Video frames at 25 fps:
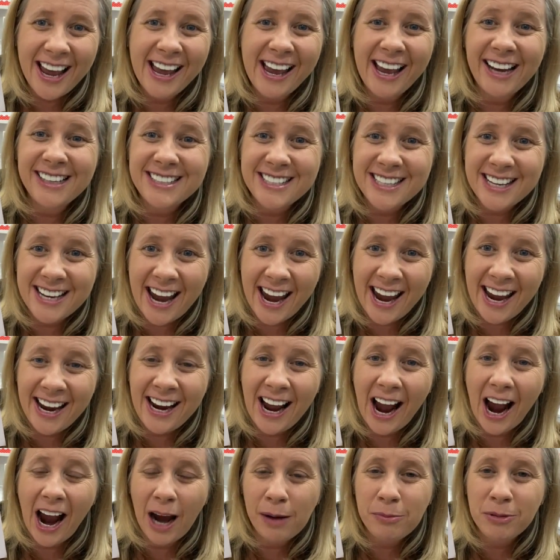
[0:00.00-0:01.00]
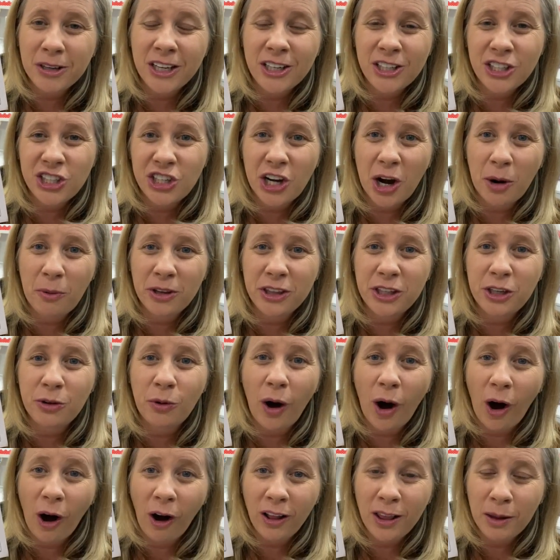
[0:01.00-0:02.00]
and today I'm going to share with you
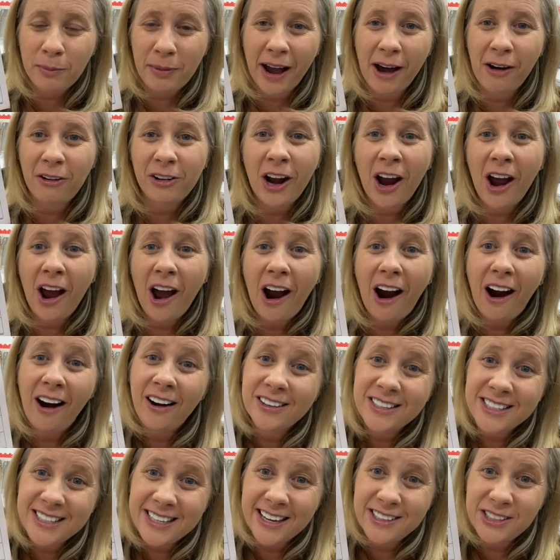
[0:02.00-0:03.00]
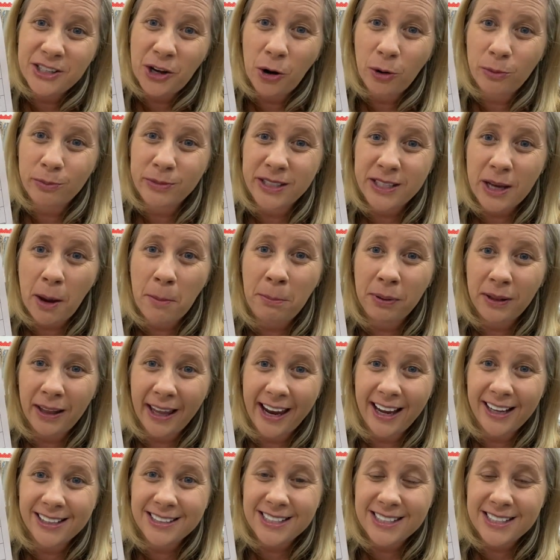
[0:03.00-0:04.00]
all about our send home
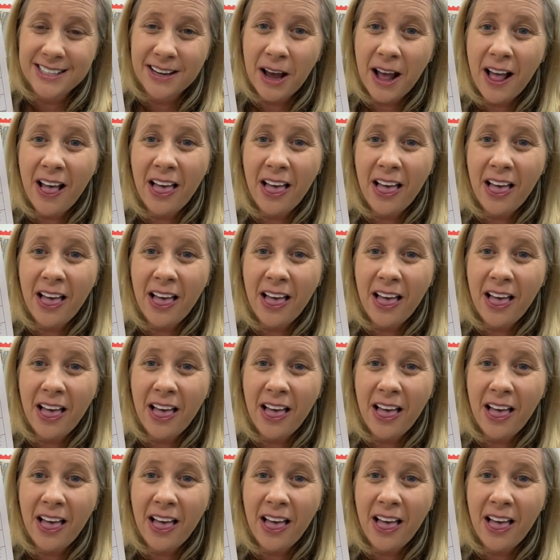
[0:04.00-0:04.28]
sub-plans.